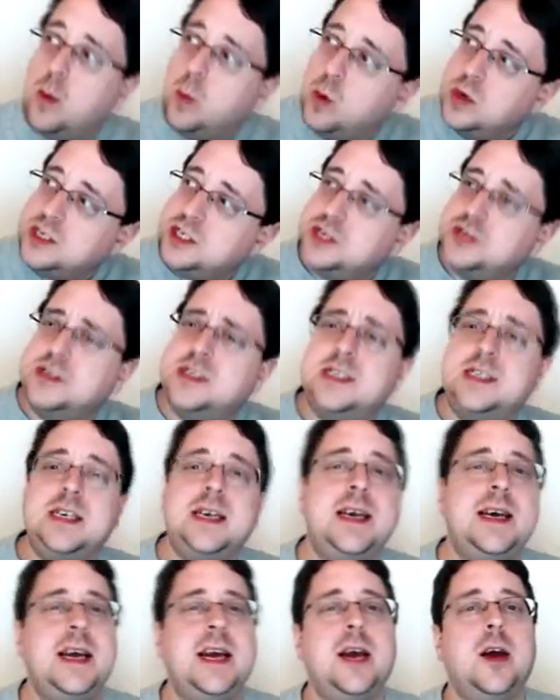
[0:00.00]
And what you
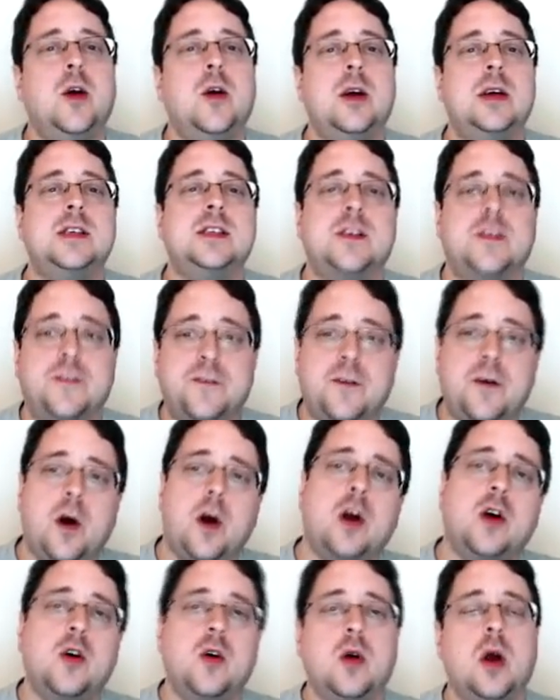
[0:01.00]
see here is a
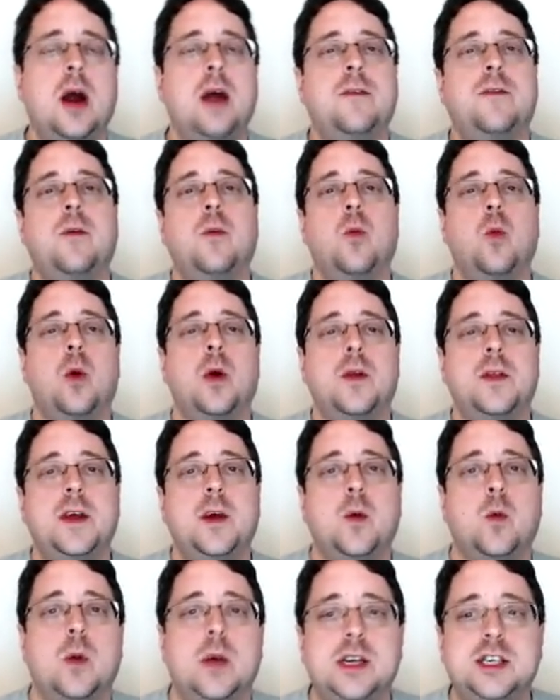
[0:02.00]
far cry from where
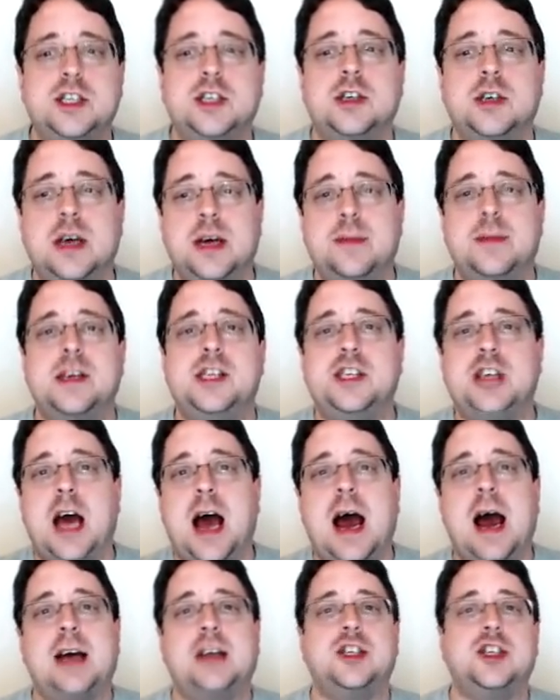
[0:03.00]
the original
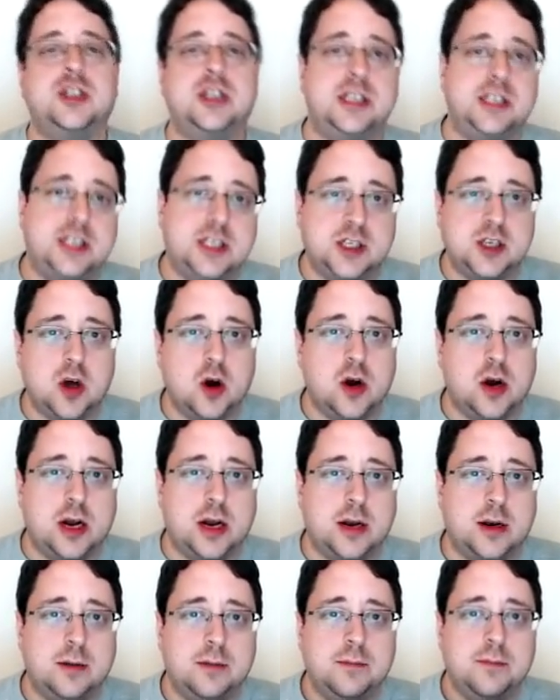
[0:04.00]
image actually
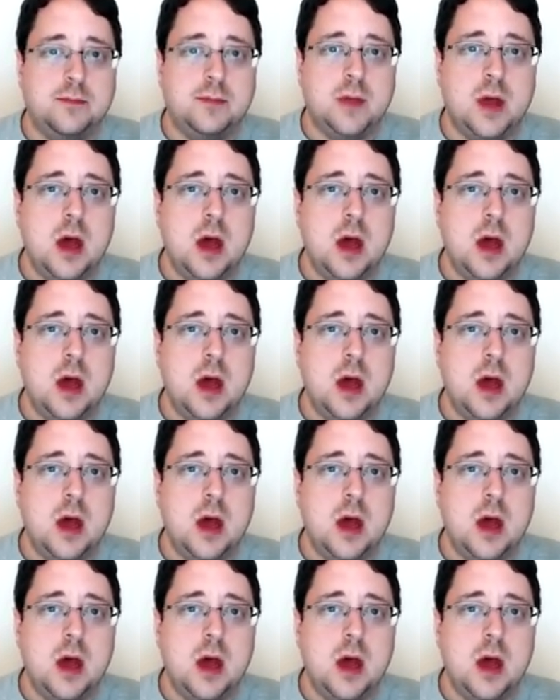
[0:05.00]
started.